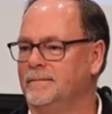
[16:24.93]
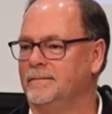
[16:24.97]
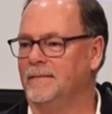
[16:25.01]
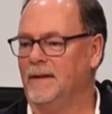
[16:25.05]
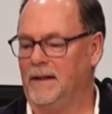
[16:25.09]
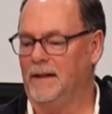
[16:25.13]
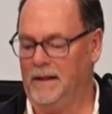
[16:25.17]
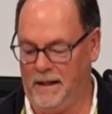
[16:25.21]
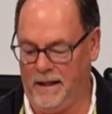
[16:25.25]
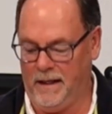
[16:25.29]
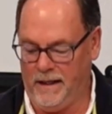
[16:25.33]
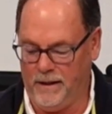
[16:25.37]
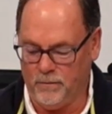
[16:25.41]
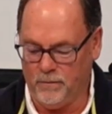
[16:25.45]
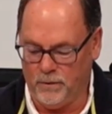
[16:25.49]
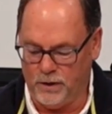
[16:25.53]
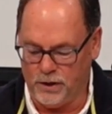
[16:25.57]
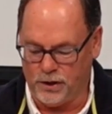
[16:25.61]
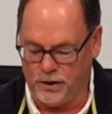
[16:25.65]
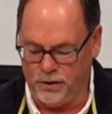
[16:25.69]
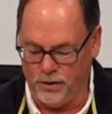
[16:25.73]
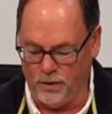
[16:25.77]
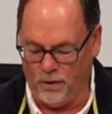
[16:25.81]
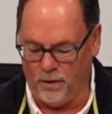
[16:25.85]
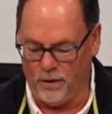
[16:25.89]
It
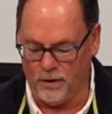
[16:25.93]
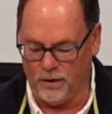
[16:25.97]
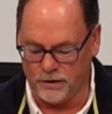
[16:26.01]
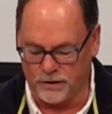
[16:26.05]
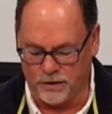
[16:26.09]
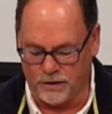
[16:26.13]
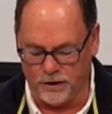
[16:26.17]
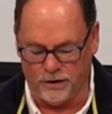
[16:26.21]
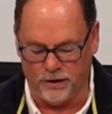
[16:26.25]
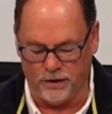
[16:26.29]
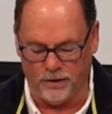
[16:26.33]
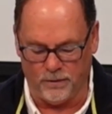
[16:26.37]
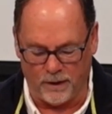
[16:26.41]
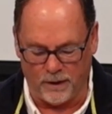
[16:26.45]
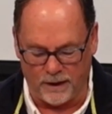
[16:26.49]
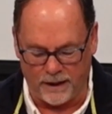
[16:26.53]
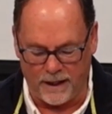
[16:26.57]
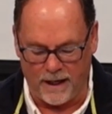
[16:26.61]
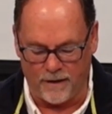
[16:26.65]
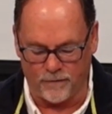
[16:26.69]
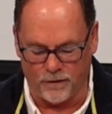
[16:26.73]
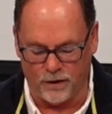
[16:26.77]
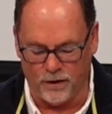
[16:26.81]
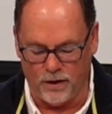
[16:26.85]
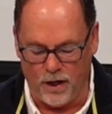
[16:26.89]
was yours to do
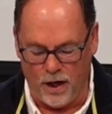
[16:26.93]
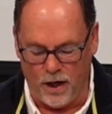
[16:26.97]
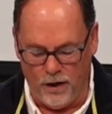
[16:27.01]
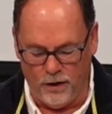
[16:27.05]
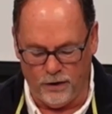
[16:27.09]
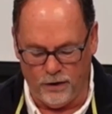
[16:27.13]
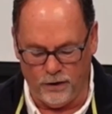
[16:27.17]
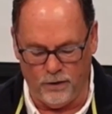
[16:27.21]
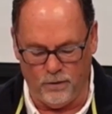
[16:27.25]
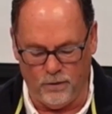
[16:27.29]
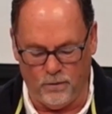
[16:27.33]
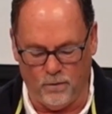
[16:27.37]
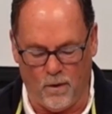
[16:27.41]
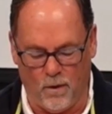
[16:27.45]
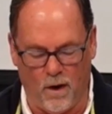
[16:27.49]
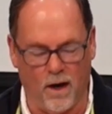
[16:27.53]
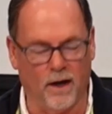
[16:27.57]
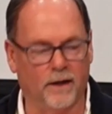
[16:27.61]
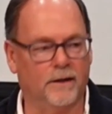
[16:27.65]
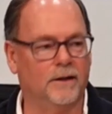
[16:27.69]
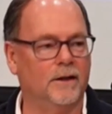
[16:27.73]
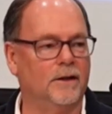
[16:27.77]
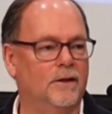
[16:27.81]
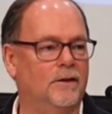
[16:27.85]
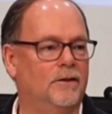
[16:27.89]
whatever you
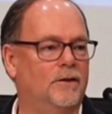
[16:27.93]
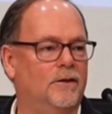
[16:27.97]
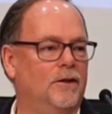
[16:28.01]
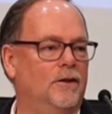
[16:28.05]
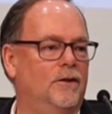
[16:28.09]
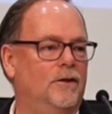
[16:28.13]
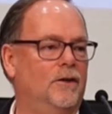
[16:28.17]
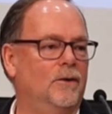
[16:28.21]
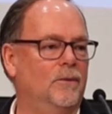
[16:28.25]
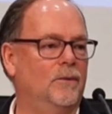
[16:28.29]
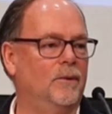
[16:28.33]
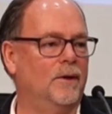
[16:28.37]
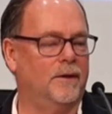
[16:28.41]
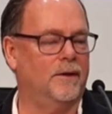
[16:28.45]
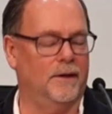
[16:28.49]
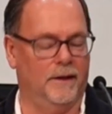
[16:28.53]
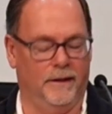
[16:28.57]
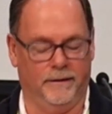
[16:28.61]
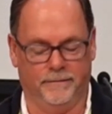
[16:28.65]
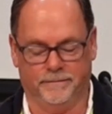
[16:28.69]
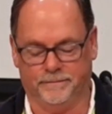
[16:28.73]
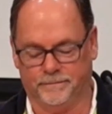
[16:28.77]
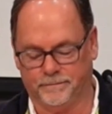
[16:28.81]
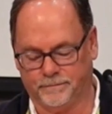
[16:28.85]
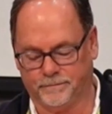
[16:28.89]
wanted to do with it.